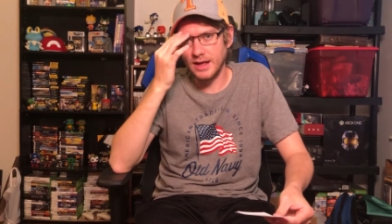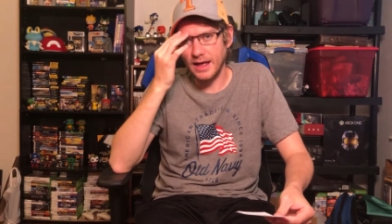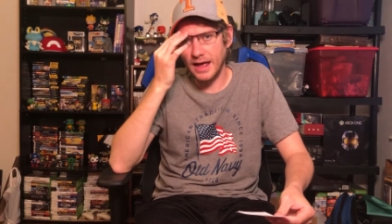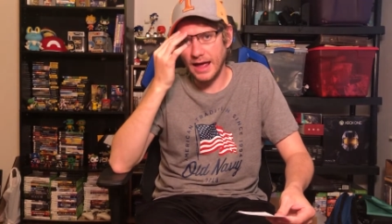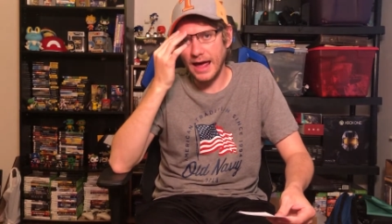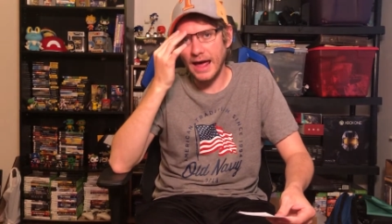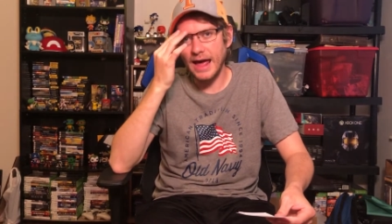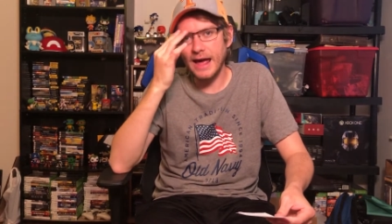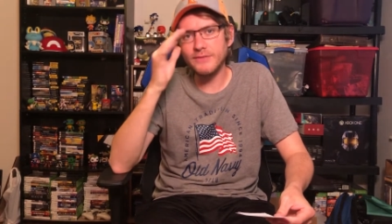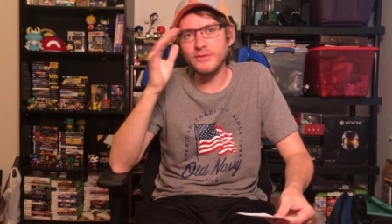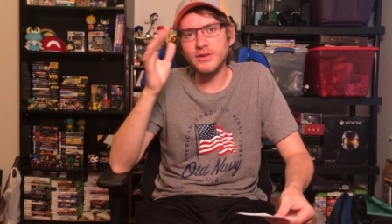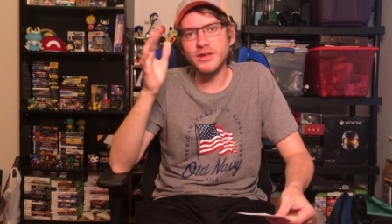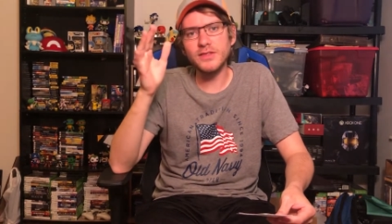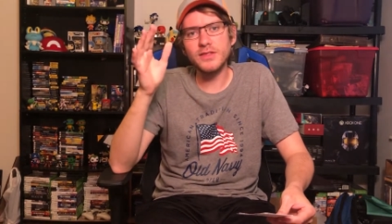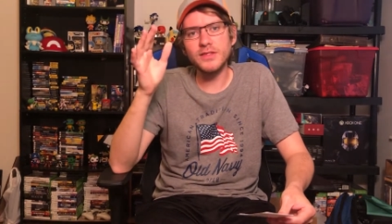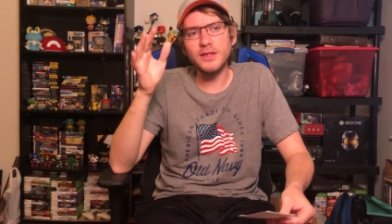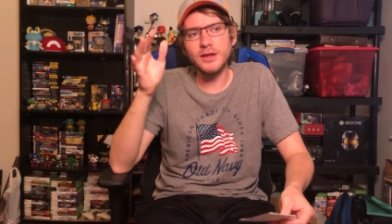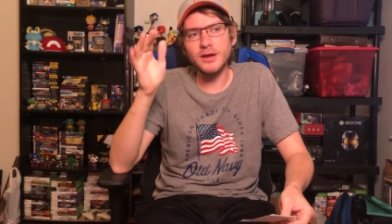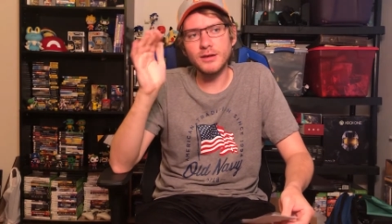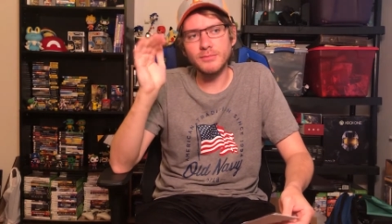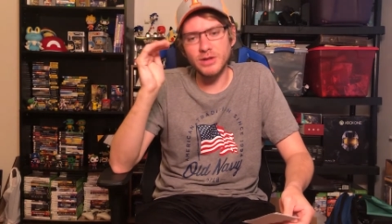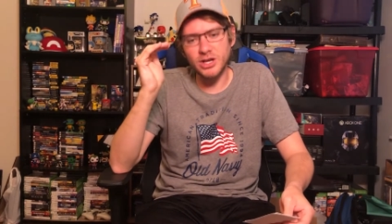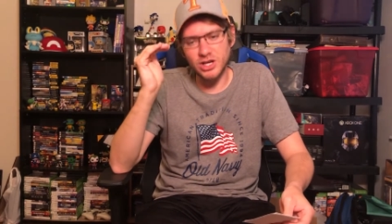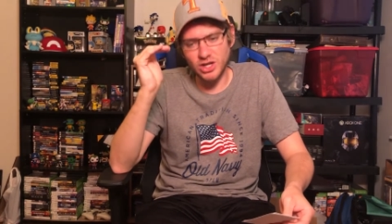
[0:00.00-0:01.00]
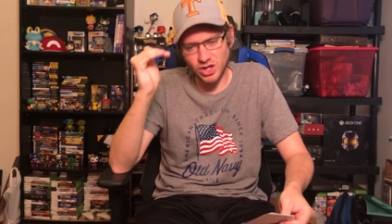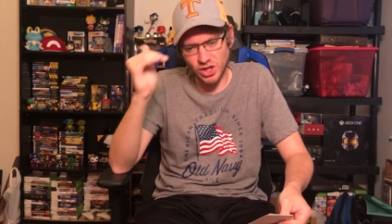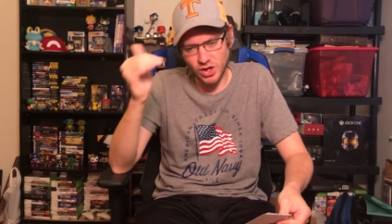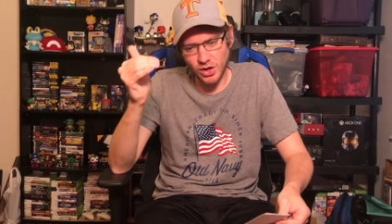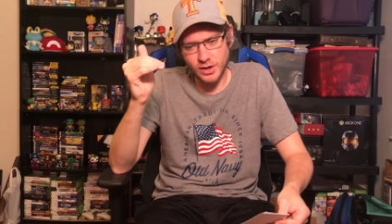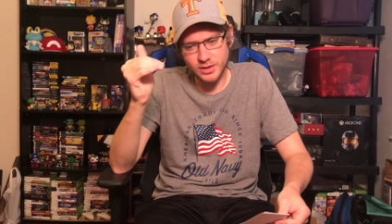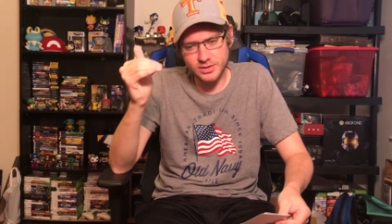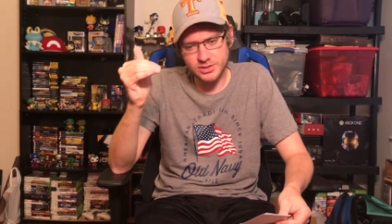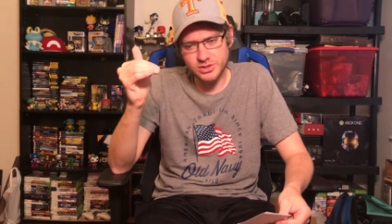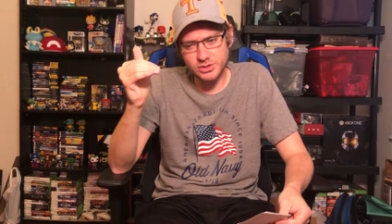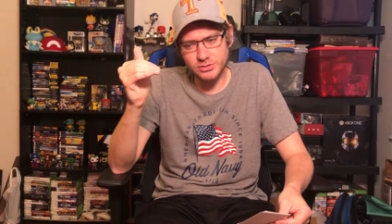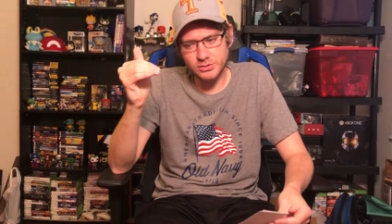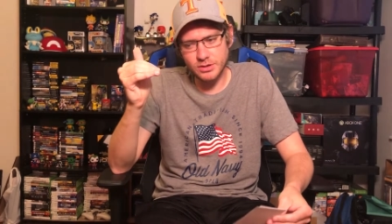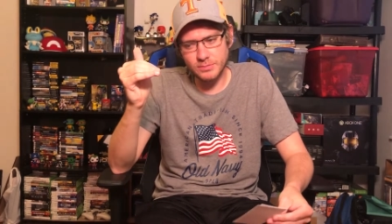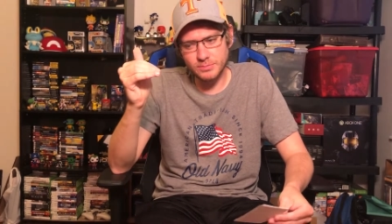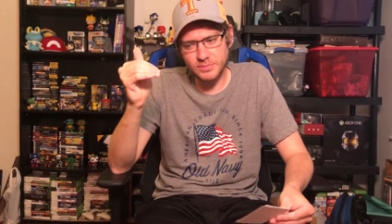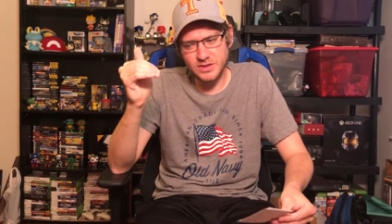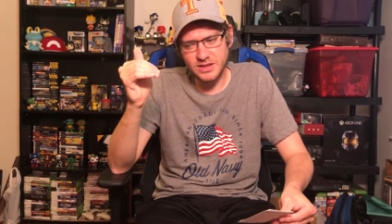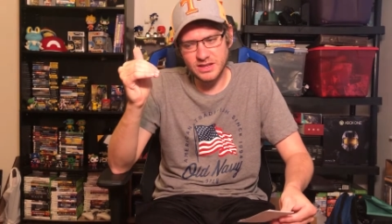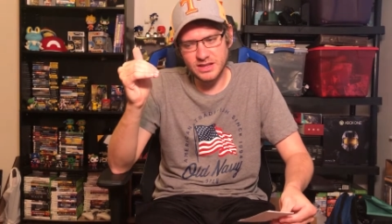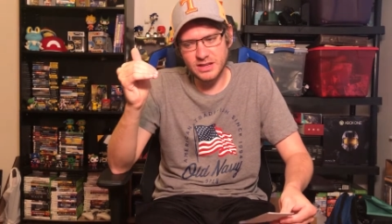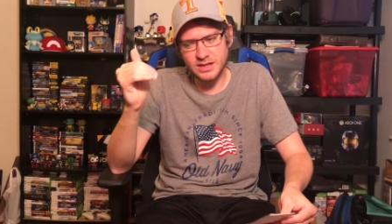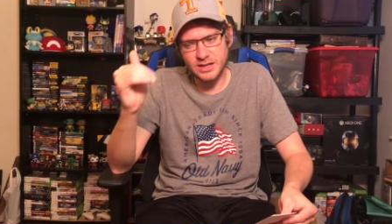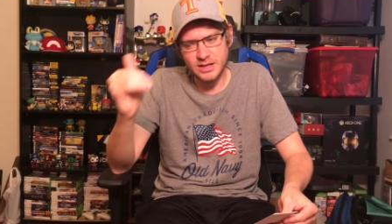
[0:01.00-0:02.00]
Having them not
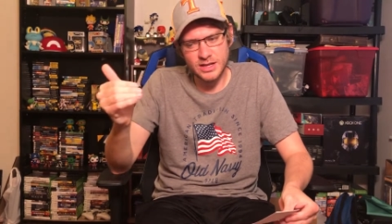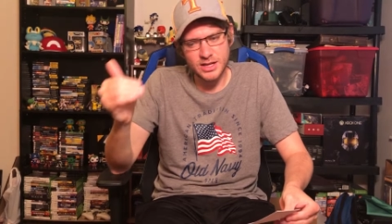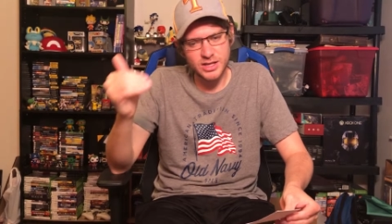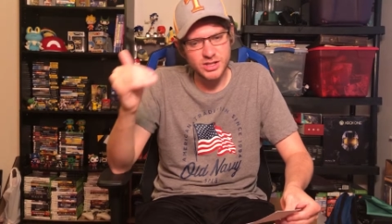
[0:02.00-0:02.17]
scripted